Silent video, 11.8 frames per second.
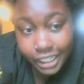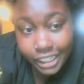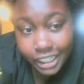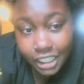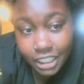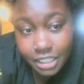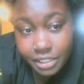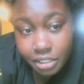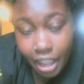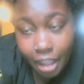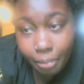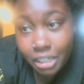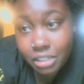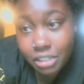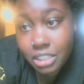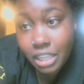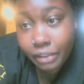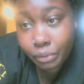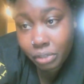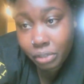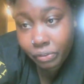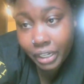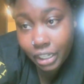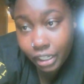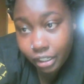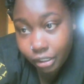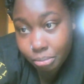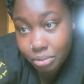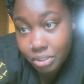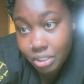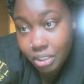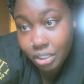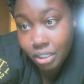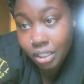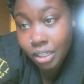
it is, I'm in several different clubs